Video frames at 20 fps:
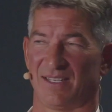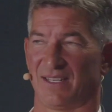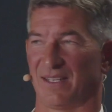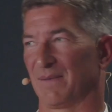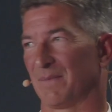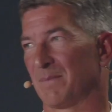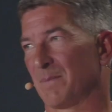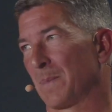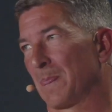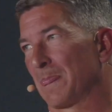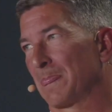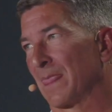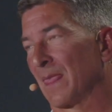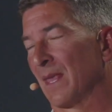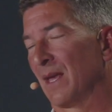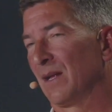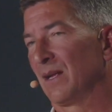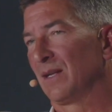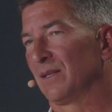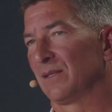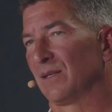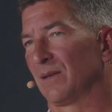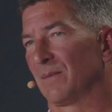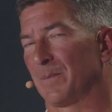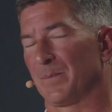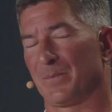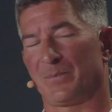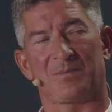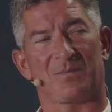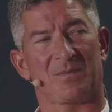still
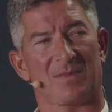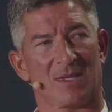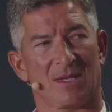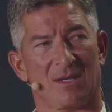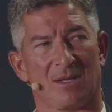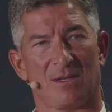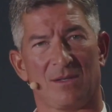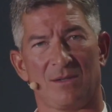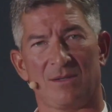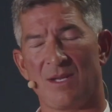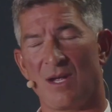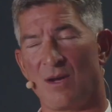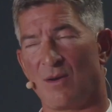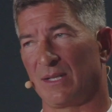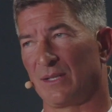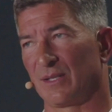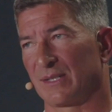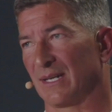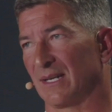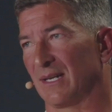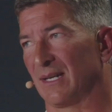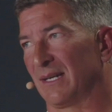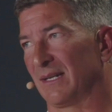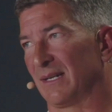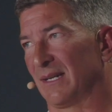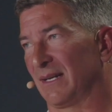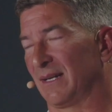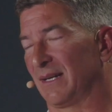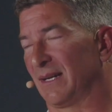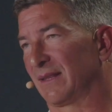killing it right now? No, look,
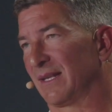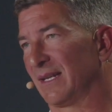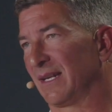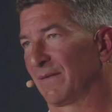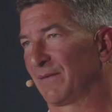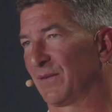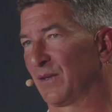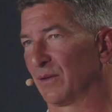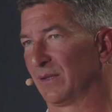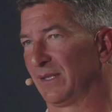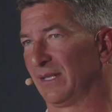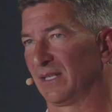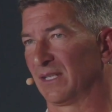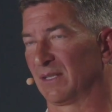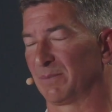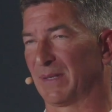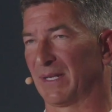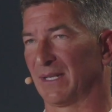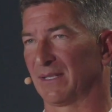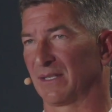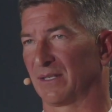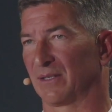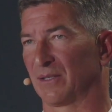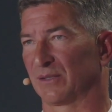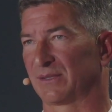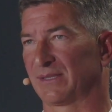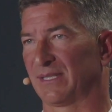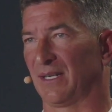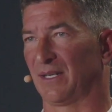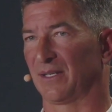I think if you're an
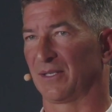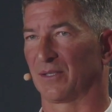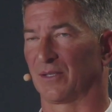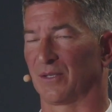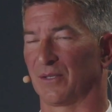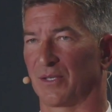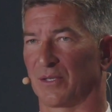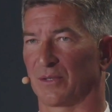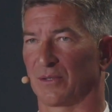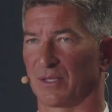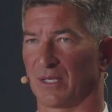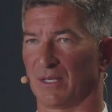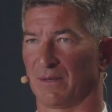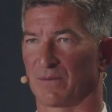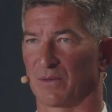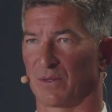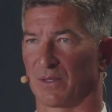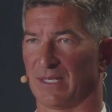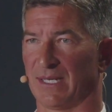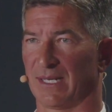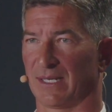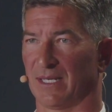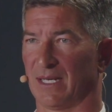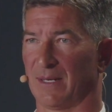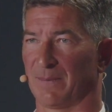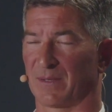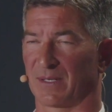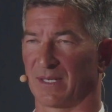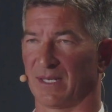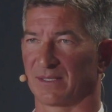independent hotelier and you're looking for a leg
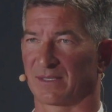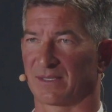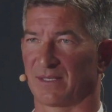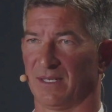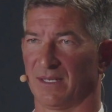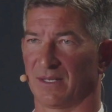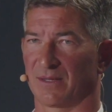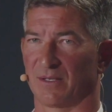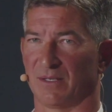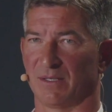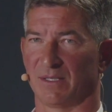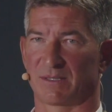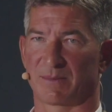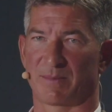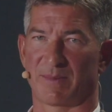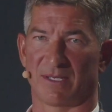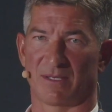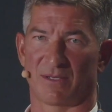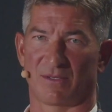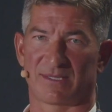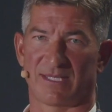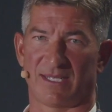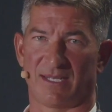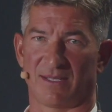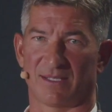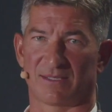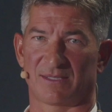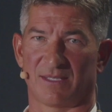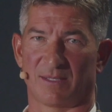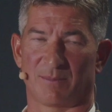up against the other independent
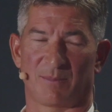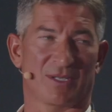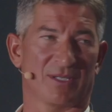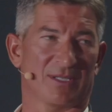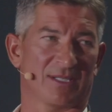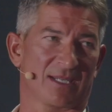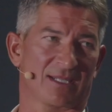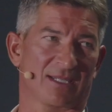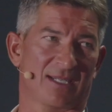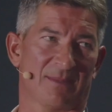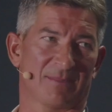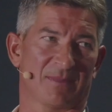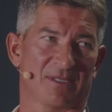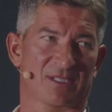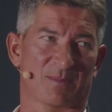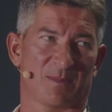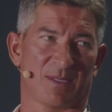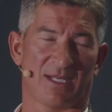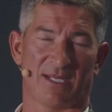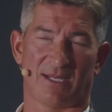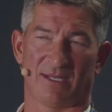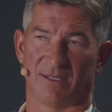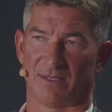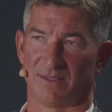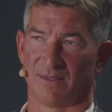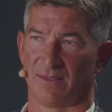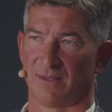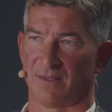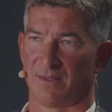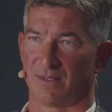hotel that's in the Booking.com display,
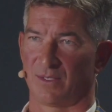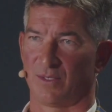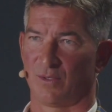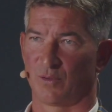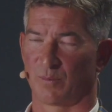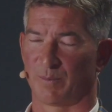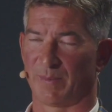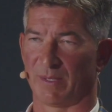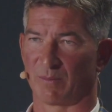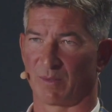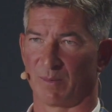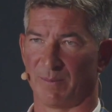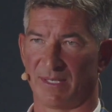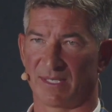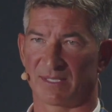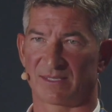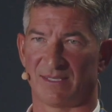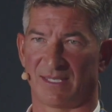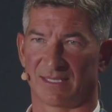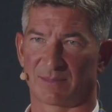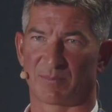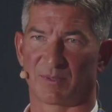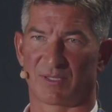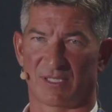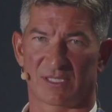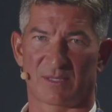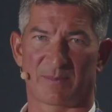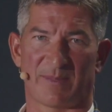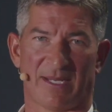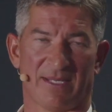you would be remiss not to
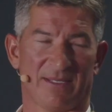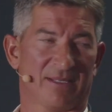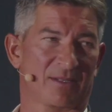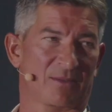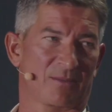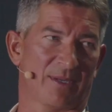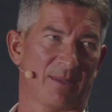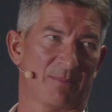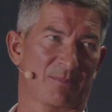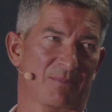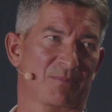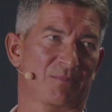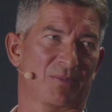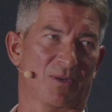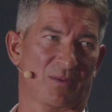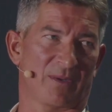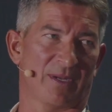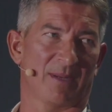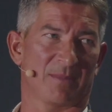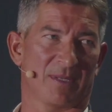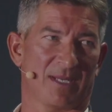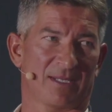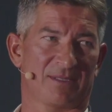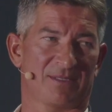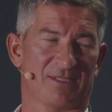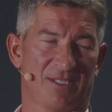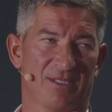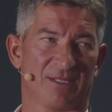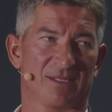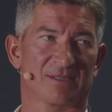participate in a great program
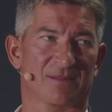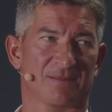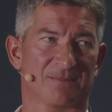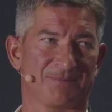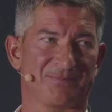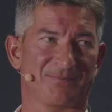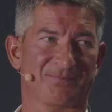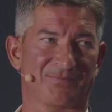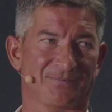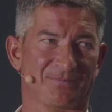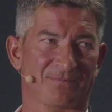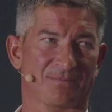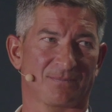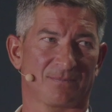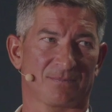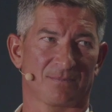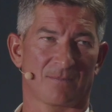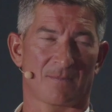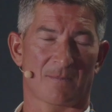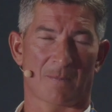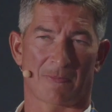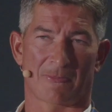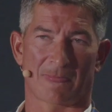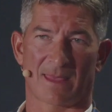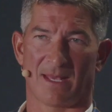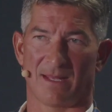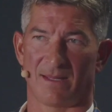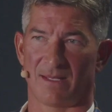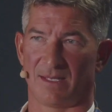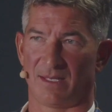like Genius.
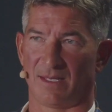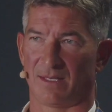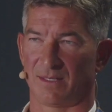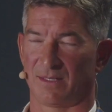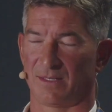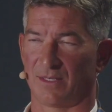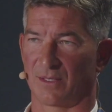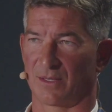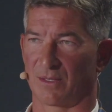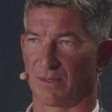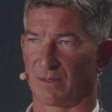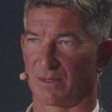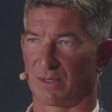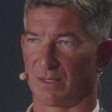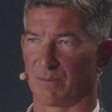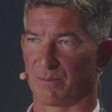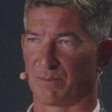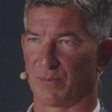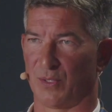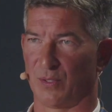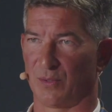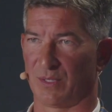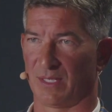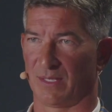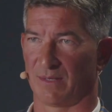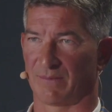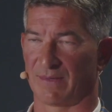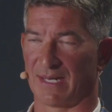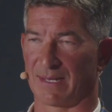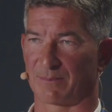And the
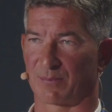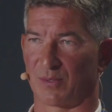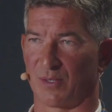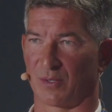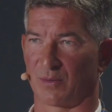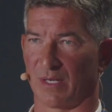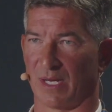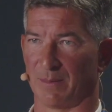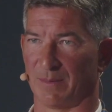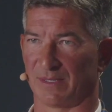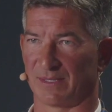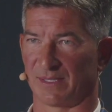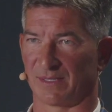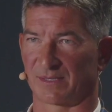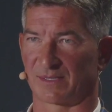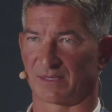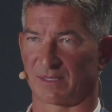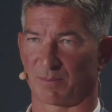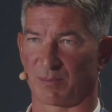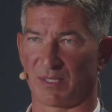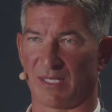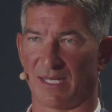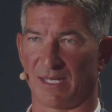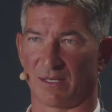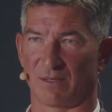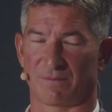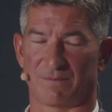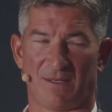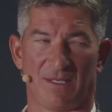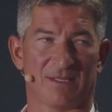beauty of that program is it's
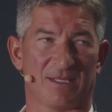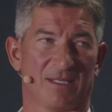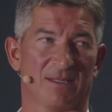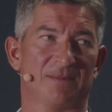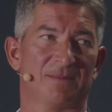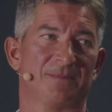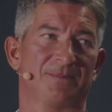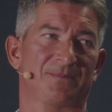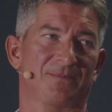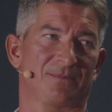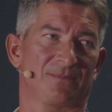supplier funded.